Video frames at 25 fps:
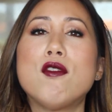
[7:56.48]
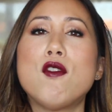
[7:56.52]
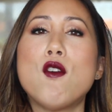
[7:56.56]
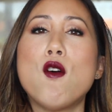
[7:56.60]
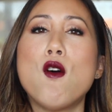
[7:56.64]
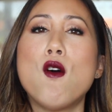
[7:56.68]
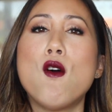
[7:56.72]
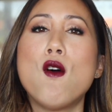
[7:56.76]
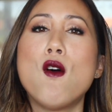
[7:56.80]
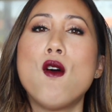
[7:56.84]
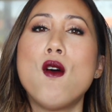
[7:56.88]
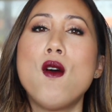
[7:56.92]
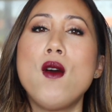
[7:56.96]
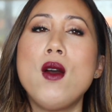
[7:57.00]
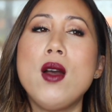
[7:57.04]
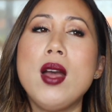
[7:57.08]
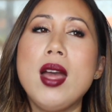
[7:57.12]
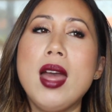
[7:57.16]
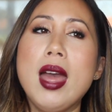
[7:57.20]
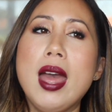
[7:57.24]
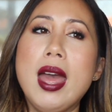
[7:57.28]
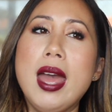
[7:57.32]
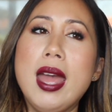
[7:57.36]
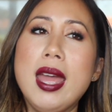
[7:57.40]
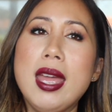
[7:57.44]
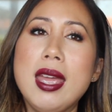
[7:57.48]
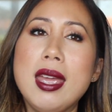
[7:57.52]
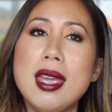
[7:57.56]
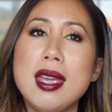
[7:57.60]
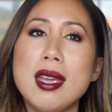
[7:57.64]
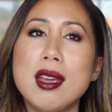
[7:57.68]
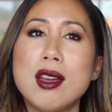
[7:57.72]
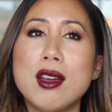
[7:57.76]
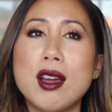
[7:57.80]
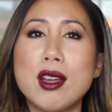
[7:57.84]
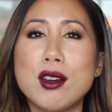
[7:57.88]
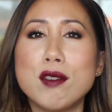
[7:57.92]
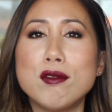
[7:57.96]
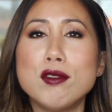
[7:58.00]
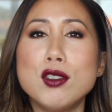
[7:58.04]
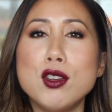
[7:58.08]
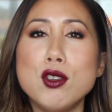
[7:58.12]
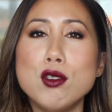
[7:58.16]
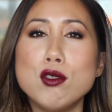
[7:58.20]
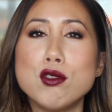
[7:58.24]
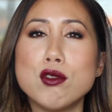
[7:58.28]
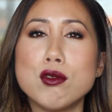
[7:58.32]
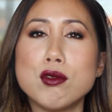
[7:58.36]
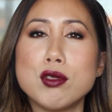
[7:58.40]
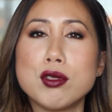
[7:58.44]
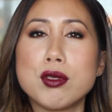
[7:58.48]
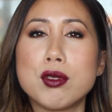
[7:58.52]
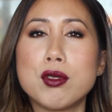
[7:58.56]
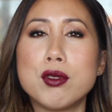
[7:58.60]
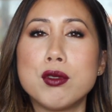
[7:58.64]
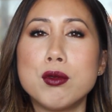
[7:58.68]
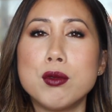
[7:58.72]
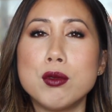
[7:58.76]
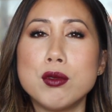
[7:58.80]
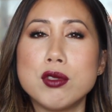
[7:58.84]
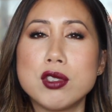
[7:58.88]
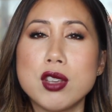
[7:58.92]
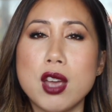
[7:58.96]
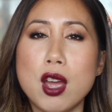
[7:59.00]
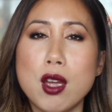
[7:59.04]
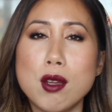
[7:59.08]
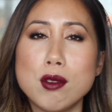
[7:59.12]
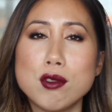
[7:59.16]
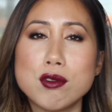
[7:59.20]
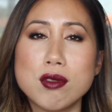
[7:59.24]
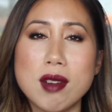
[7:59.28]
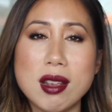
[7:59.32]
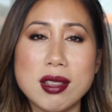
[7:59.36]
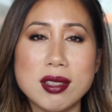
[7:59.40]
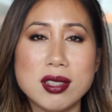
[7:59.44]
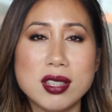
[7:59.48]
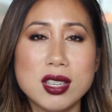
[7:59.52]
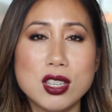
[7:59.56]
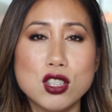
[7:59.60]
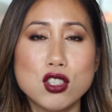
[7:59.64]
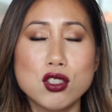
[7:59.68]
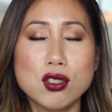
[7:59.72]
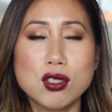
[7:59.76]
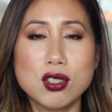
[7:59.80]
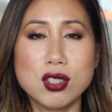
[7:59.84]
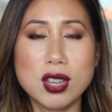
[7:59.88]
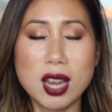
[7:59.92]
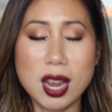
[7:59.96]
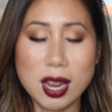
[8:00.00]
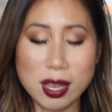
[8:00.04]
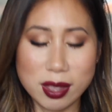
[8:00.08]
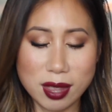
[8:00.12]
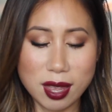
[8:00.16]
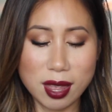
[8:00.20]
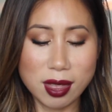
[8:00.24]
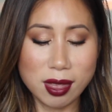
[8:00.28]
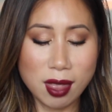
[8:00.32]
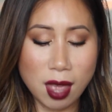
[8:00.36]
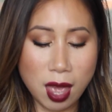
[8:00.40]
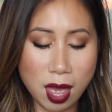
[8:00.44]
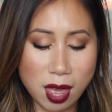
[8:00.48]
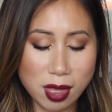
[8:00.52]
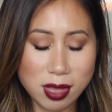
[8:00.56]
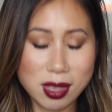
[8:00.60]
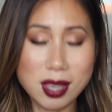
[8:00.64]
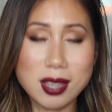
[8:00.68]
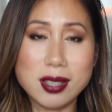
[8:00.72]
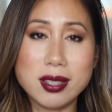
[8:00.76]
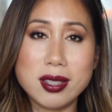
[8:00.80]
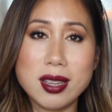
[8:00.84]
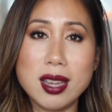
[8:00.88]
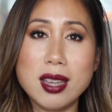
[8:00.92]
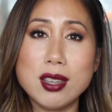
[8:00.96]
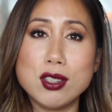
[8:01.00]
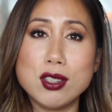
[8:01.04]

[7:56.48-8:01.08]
for a kind of neutral to cool tone transition shade, then this